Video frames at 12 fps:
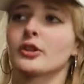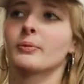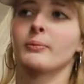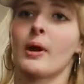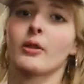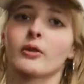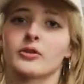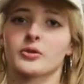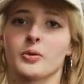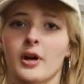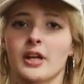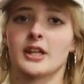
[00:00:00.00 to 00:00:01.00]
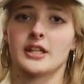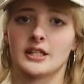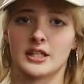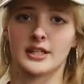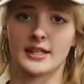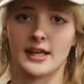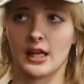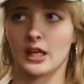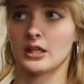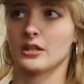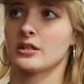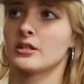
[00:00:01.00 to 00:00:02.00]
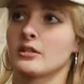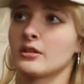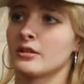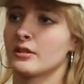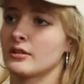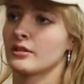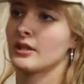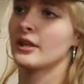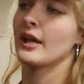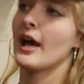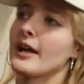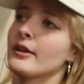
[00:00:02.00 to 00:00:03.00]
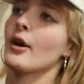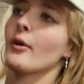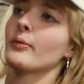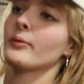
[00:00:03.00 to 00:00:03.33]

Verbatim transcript: and her mother is wearing this to the dance. Well, I know,